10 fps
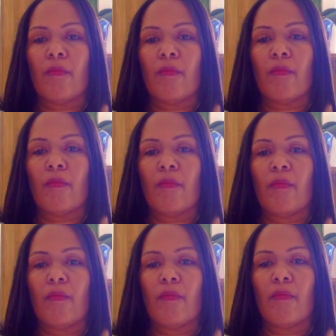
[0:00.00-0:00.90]

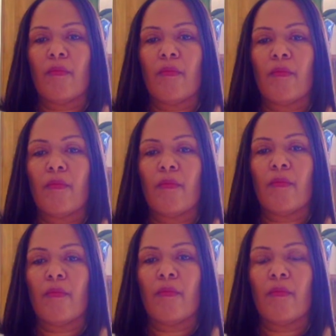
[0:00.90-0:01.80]

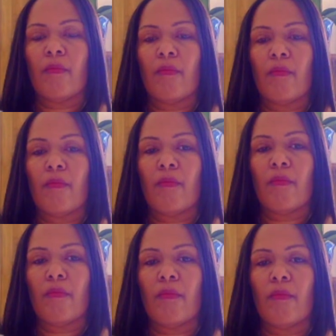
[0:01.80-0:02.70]

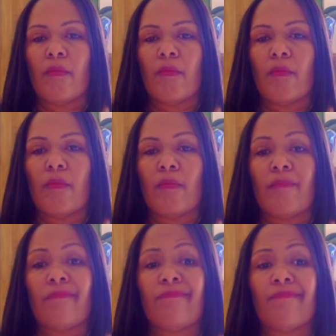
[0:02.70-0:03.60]

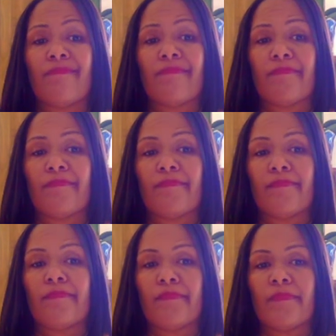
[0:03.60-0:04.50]

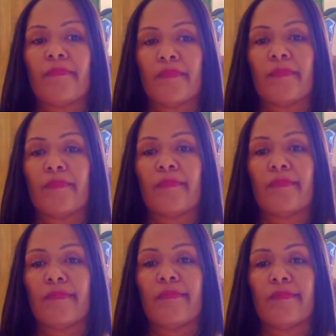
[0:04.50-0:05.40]

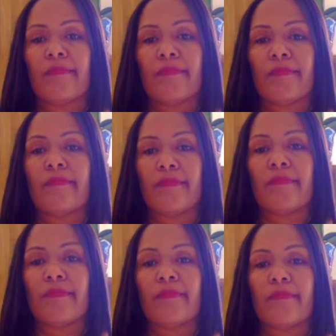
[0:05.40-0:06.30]

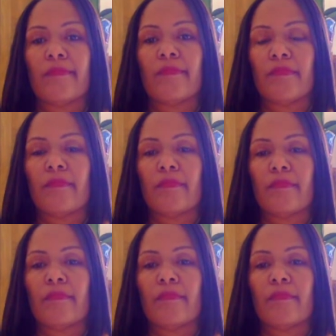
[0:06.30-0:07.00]
(not speaking)